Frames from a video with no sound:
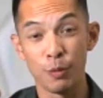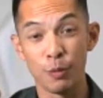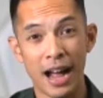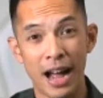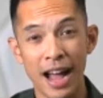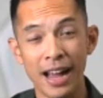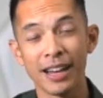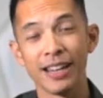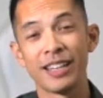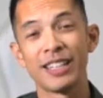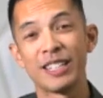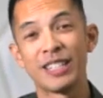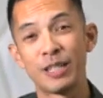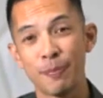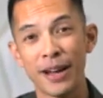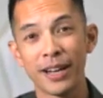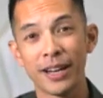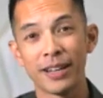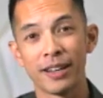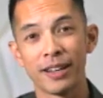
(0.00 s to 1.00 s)
highly
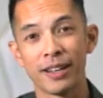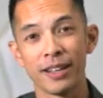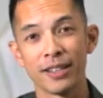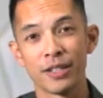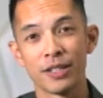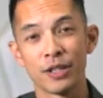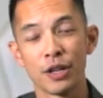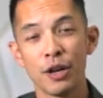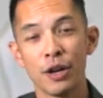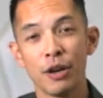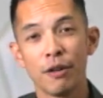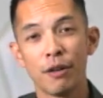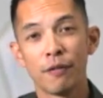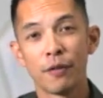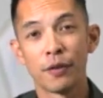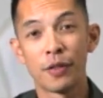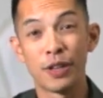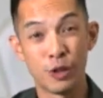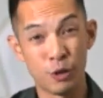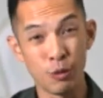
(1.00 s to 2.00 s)
spec'd it is
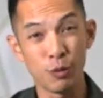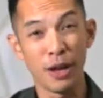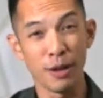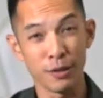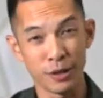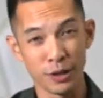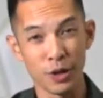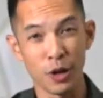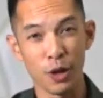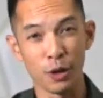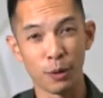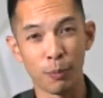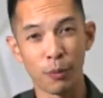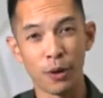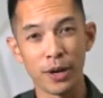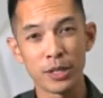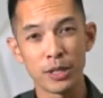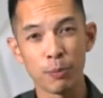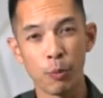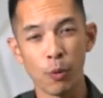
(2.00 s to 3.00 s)
for the $2,000
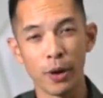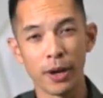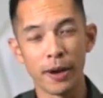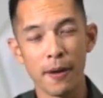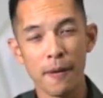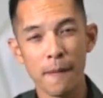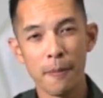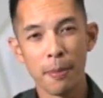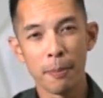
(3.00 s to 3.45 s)
price point.